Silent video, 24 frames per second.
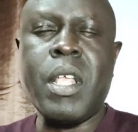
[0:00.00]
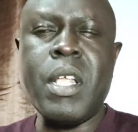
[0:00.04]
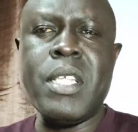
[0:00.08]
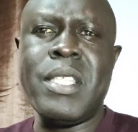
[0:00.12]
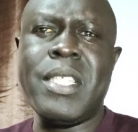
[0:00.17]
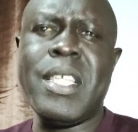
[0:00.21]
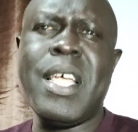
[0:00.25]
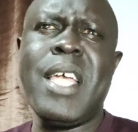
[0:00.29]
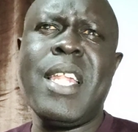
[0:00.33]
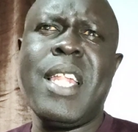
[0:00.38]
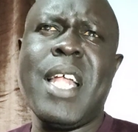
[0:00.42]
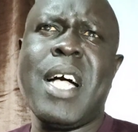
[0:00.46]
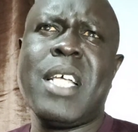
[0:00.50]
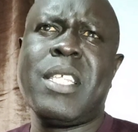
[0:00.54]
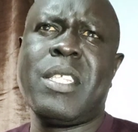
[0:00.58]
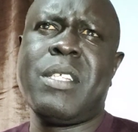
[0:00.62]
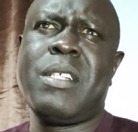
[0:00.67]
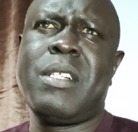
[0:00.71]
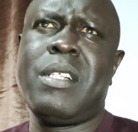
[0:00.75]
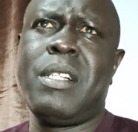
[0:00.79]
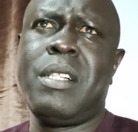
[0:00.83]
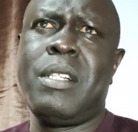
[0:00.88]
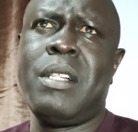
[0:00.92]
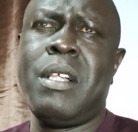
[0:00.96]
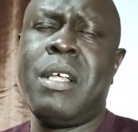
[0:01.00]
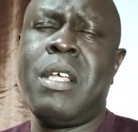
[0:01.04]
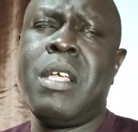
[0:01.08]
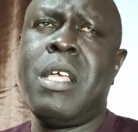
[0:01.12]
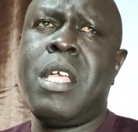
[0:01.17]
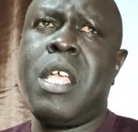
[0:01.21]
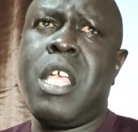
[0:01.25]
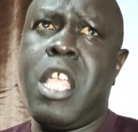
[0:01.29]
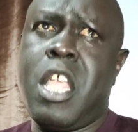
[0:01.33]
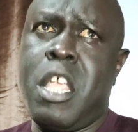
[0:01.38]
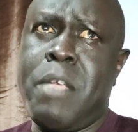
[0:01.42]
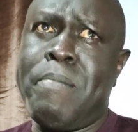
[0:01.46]
Side hustle,
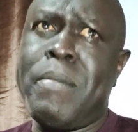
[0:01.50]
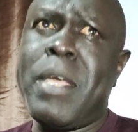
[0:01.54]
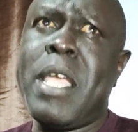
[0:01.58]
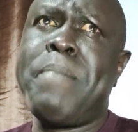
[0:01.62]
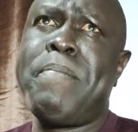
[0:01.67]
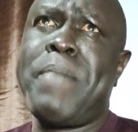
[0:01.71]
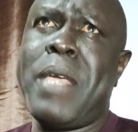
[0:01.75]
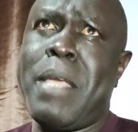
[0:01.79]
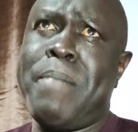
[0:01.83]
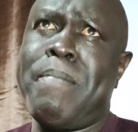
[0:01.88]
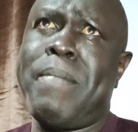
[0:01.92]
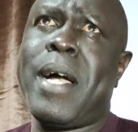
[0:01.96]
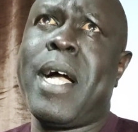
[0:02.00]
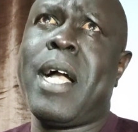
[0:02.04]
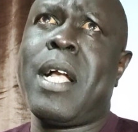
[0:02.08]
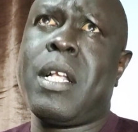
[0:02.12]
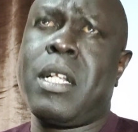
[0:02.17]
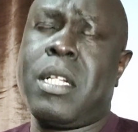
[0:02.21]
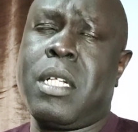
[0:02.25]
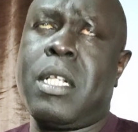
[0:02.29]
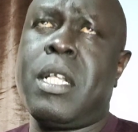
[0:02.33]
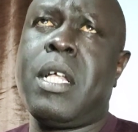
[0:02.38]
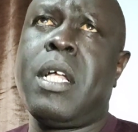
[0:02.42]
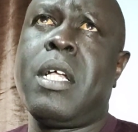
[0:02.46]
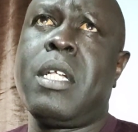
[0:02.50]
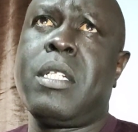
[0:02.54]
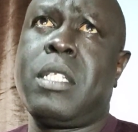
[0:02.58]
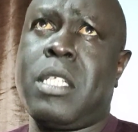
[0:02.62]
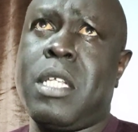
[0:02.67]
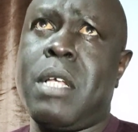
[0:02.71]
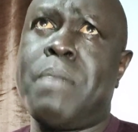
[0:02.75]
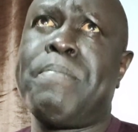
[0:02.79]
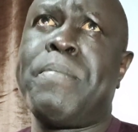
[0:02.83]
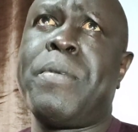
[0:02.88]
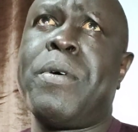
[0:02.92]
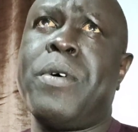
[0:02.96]
it may pay back at
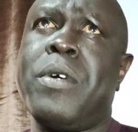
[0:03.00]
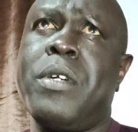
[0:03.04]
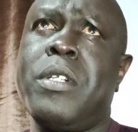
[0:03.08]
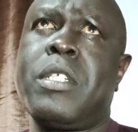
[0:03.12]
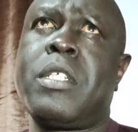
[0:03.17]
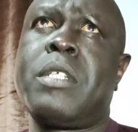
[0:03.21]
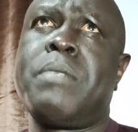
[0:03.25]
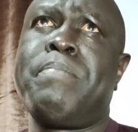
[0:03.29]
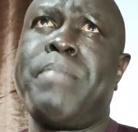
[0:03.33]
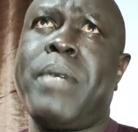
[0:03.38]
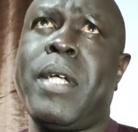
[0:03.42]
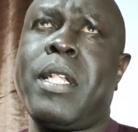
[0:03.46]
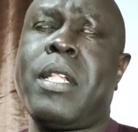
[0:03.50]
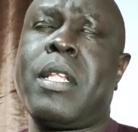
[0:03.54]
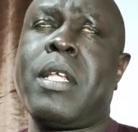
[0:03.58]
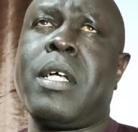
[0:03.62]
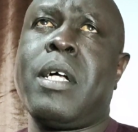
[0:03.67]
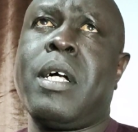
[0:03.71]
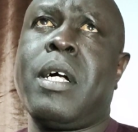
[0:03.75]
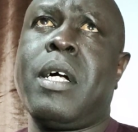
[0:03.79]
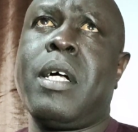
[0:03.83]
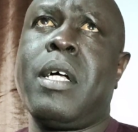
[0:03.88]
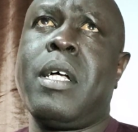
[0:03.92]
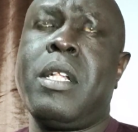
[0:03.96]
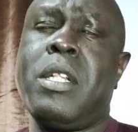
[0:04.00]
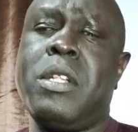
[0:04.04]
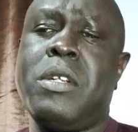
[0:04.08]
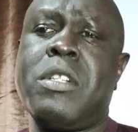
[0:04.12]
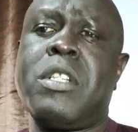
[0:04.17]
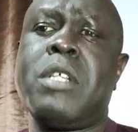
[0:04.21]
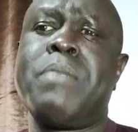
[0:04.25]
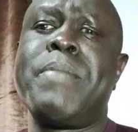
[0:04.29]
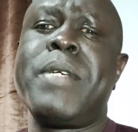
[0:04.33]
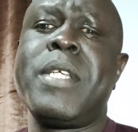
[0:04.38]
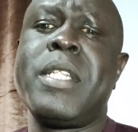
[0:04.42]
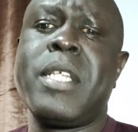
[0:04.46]
some points, but
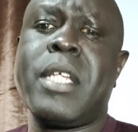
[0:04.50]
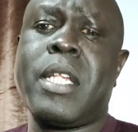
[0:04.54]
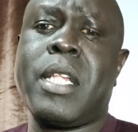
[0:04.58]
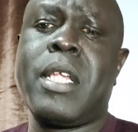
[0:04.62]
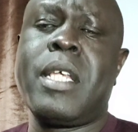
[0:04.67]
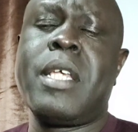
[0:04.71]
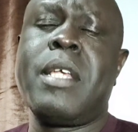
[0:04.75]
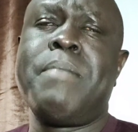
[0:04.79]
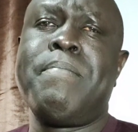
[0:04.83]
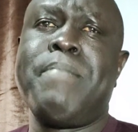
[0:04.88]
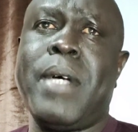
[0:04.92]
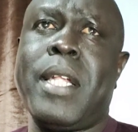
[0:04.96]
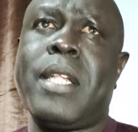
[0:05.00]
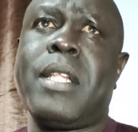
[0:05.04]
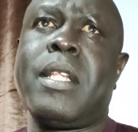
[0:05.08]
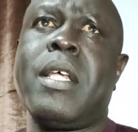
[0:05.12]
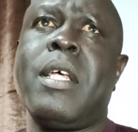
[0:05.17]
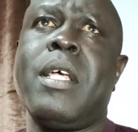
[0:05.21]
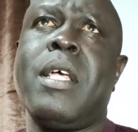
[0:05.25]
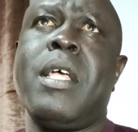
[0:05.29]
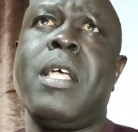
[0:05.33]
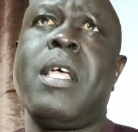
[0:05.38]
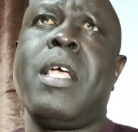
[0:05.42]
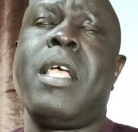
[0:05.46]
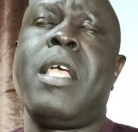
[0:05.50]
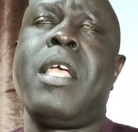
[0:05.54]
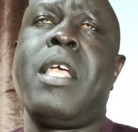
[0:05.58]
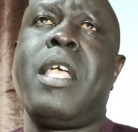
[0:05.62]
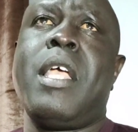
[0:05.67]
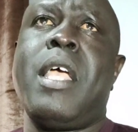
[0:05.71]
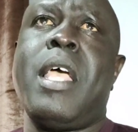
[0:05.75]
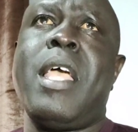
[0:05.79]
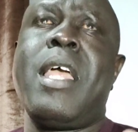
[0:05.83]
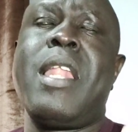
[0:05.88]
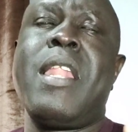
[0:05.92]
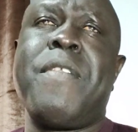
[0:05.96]
not immediately. But
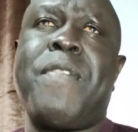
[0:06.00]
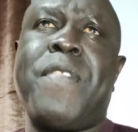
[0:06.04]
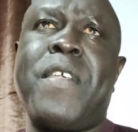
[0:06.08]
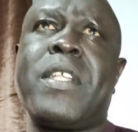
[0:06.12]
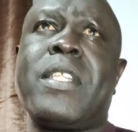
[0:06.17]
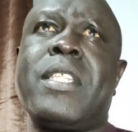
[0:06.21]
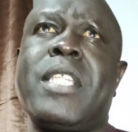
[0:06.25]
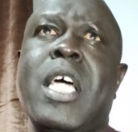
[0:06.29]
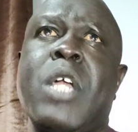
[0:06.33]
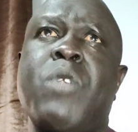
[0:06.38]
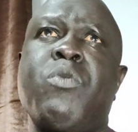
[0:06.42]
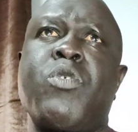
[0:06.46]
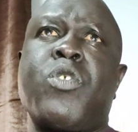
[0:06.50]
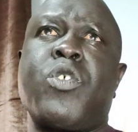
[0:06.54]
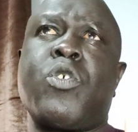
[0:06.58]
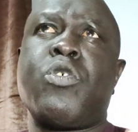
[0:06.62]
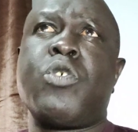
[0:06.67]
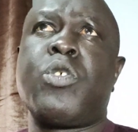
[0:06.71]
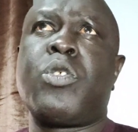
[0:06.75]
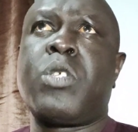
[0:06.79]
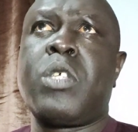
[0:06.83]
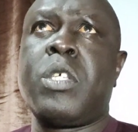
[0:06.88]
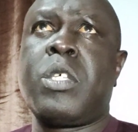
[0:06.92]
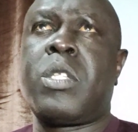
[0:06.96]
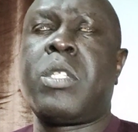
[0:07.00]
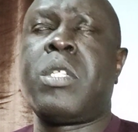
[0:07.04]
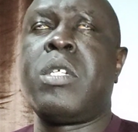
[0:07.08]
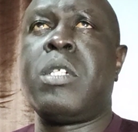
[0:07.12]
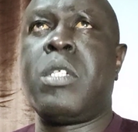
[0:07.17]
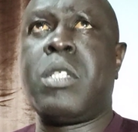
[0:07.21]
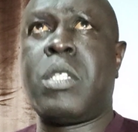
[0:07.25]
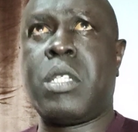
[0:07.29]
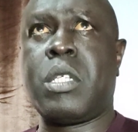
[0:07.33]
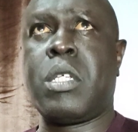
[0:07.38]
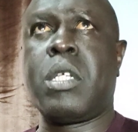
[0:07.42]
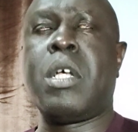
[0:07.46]
anything that with
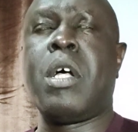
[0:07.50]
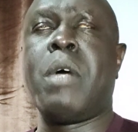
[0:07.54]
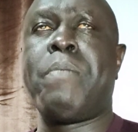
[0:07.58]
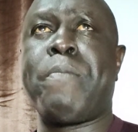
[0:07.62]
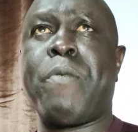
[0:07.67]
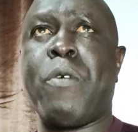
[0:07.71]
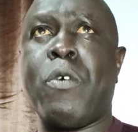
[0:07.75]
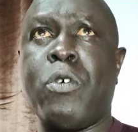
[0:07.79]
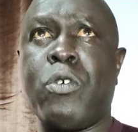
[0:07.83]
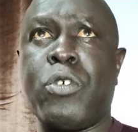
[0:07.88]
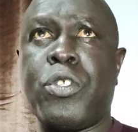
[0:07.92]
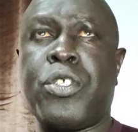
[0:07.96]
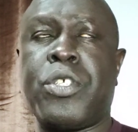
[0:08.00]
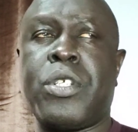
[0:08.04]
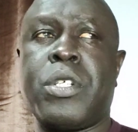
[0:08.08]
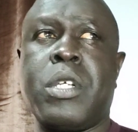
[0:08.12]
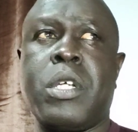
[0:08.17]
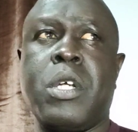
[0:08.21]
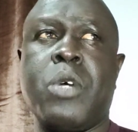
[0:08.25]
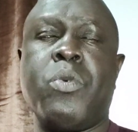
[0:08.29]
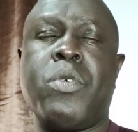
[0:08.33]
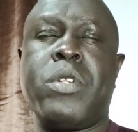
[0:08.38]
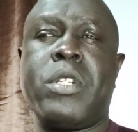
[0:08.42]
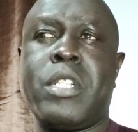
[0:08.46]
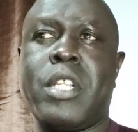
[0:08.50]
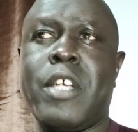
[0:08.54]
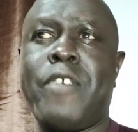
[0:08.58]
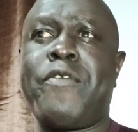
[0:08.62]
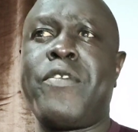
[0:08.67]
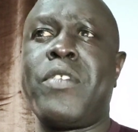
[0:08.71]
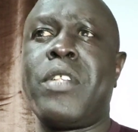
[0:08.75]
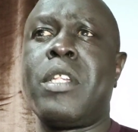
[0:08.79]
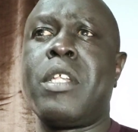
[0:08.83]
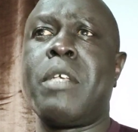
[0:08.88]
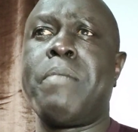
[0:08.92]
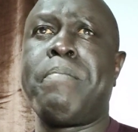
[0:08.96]
consistent approach would
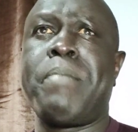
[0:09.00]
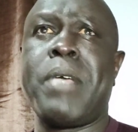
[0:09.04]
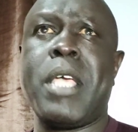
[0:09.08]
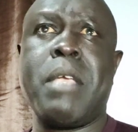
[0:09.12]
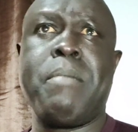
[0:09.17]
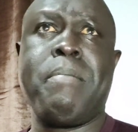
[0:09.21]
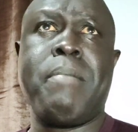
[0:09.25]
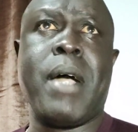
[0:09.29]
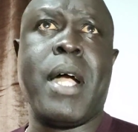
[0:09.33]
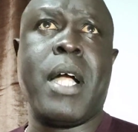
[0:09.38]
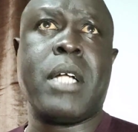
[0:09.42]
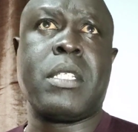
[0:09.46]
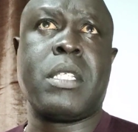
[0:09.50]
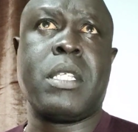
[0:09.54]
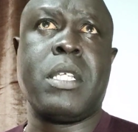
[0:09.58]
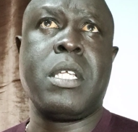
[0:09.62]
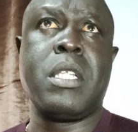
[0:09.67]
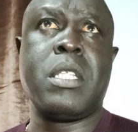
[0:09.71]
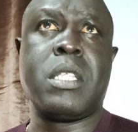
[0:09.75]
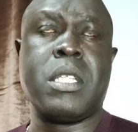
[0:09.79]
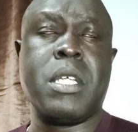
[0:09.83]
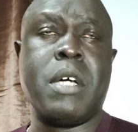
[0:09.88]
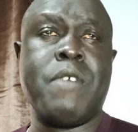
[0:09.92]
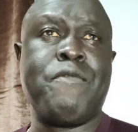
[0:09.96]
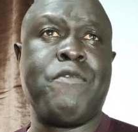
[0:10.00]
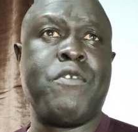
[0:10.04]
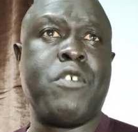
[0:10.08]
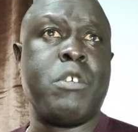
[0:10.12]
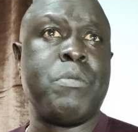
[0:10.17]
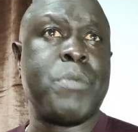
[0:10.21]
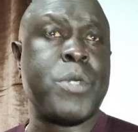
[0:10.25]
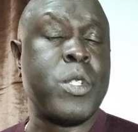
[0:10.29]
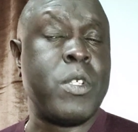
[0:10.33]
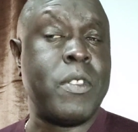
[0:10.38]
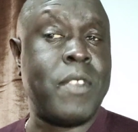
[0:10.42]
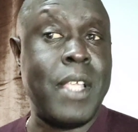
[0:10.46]
definitely pay back in some
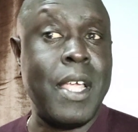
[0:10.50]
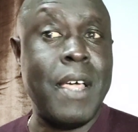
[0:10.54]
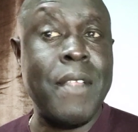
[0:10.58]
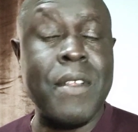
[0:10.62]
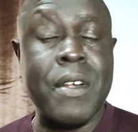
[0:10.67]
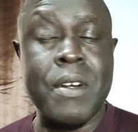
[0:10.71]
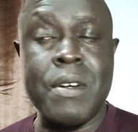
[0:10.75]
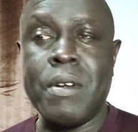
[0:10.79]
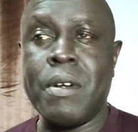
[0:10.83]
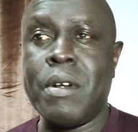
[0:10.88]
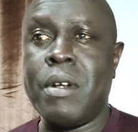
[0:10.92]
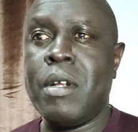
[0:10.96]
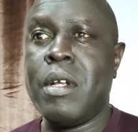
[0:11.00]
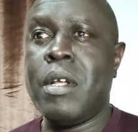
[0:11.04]
forms or the other.